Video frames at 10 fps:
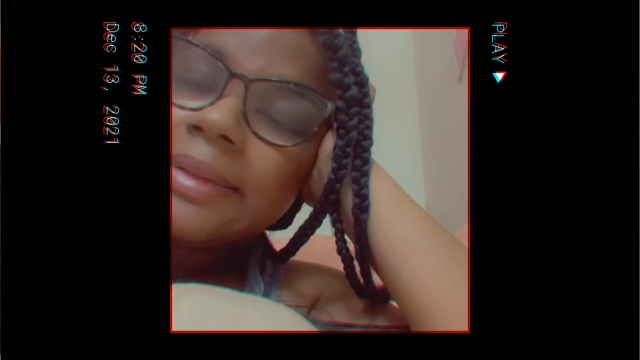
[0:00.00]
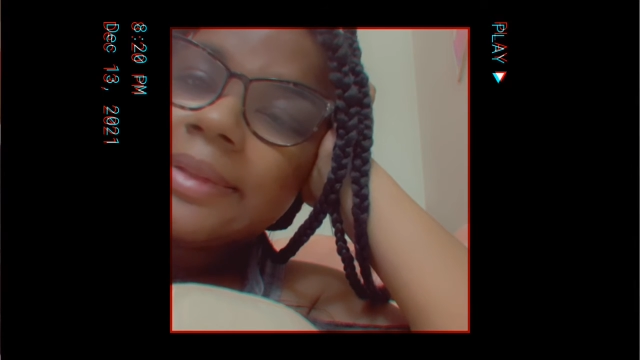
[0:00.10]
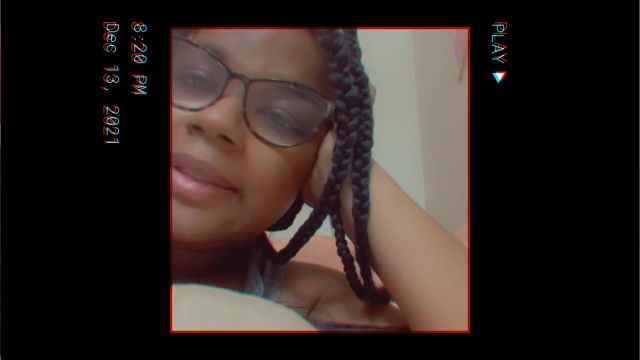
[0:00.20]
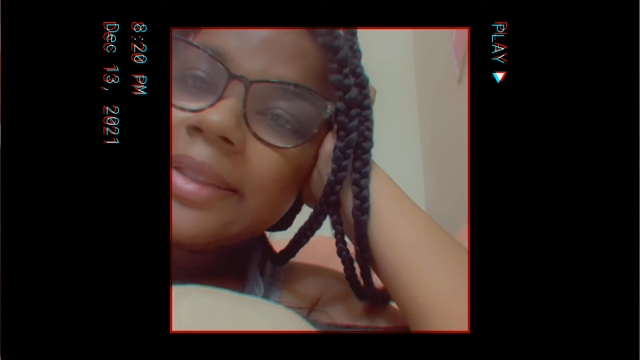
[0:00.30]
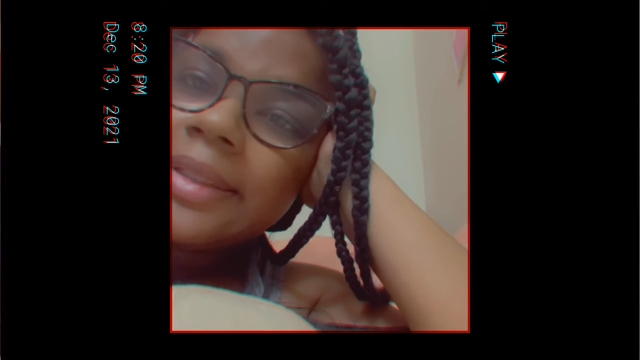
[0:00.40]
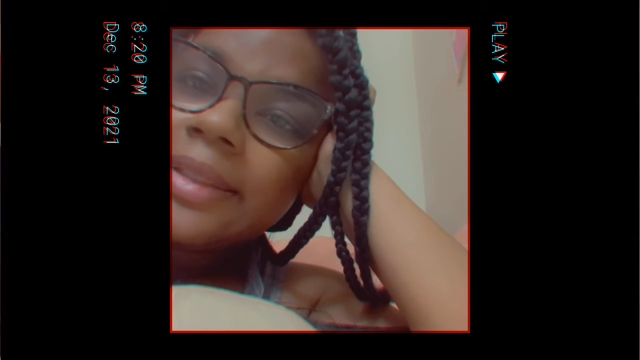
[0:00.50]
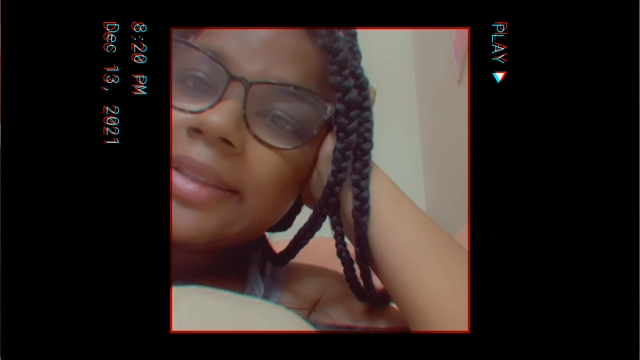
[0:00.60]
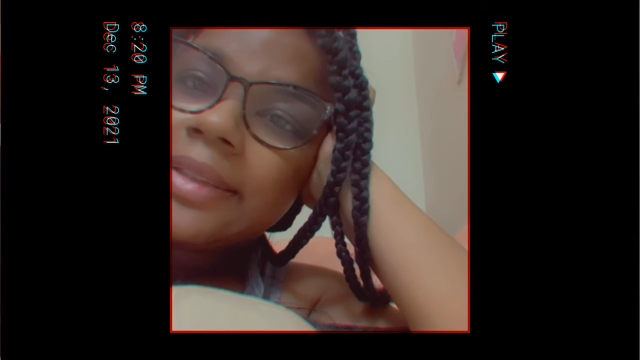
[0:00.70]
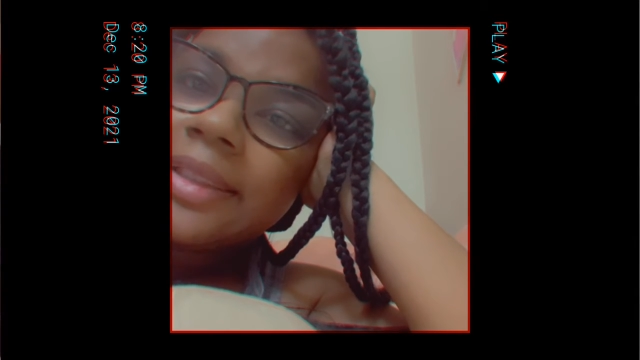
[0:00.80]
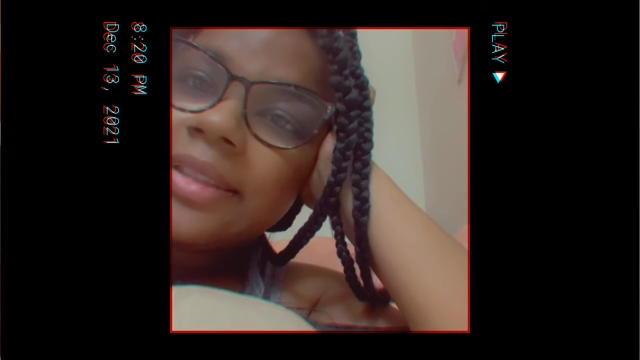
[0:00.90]

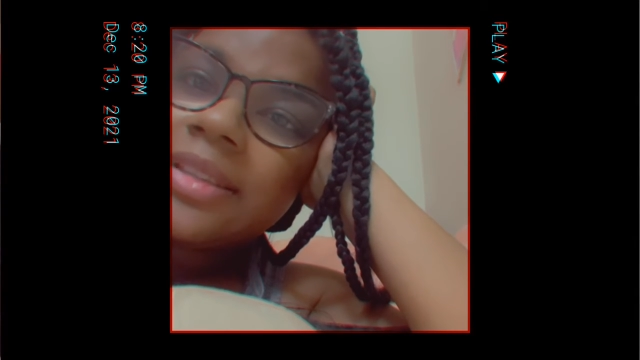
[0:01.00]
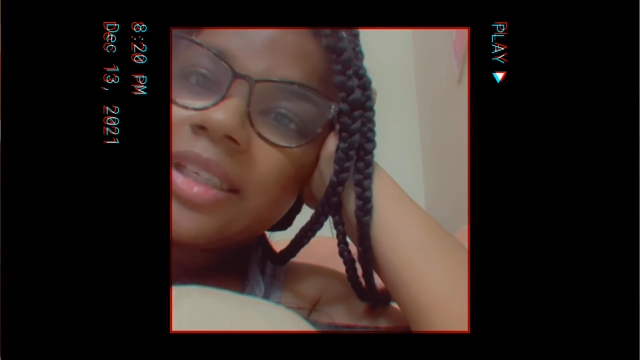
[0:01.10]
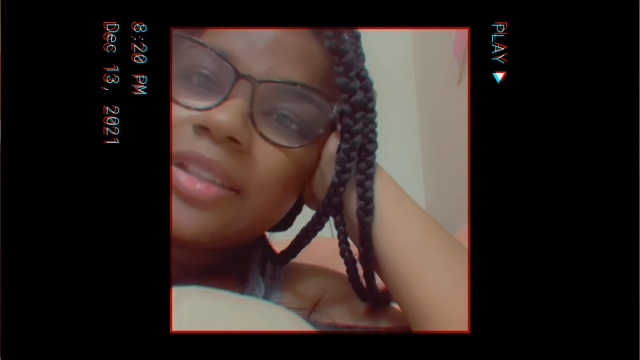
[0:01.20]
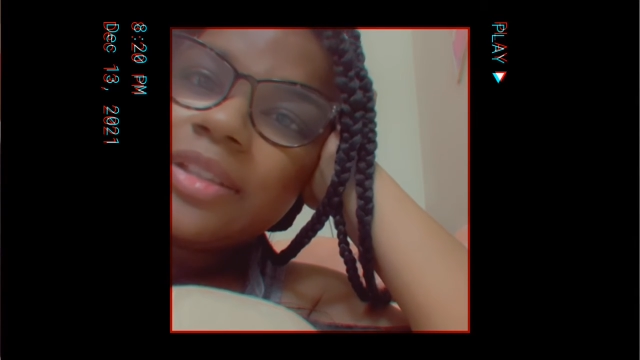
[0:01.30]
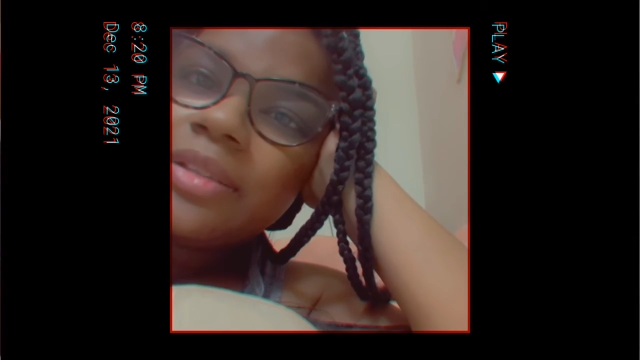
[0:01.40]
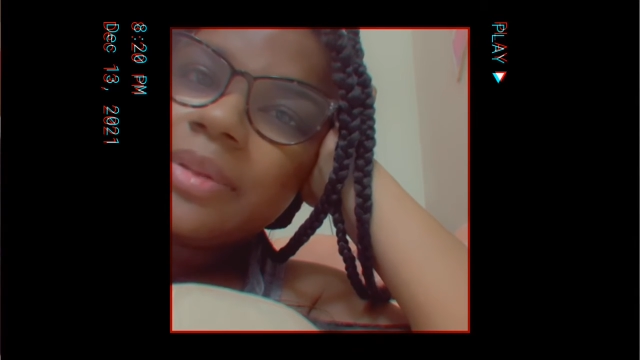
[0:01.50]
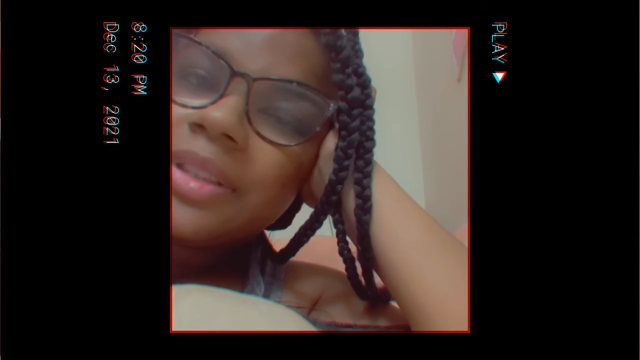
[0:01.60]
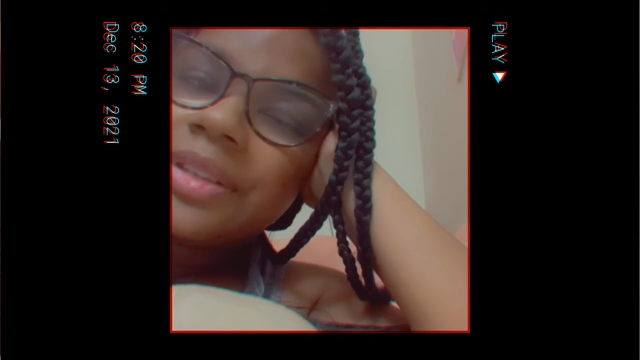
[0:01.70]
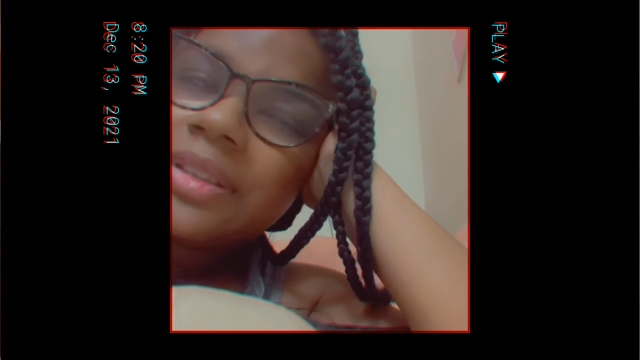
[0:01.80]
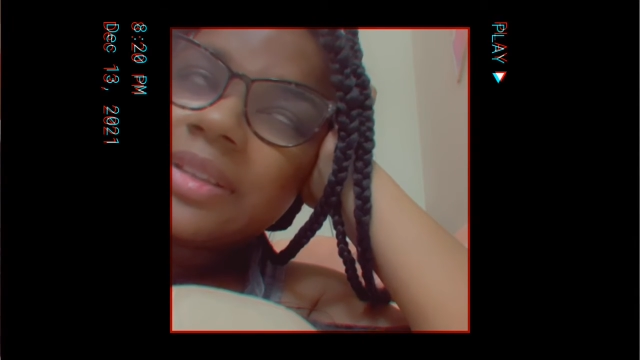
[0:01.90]
things I do
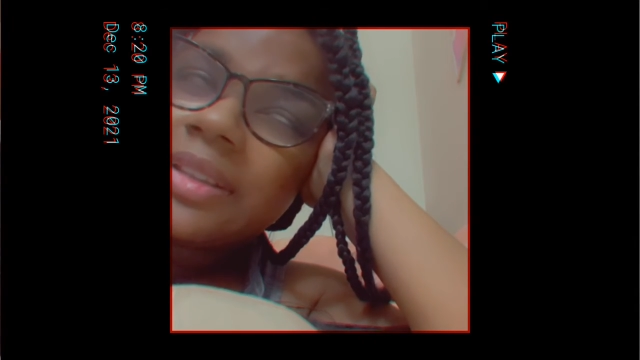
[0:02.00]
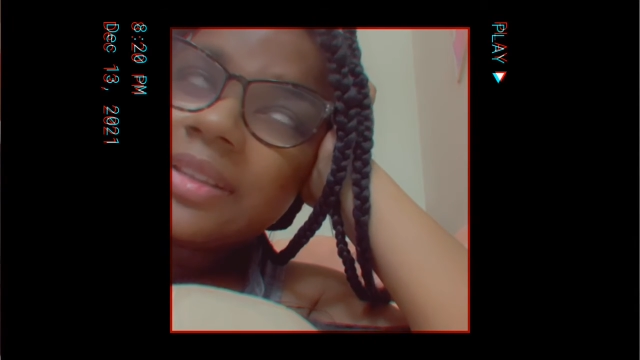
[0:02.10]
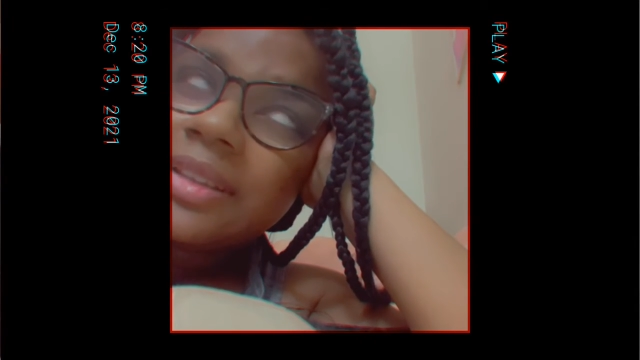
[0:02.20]
because isn't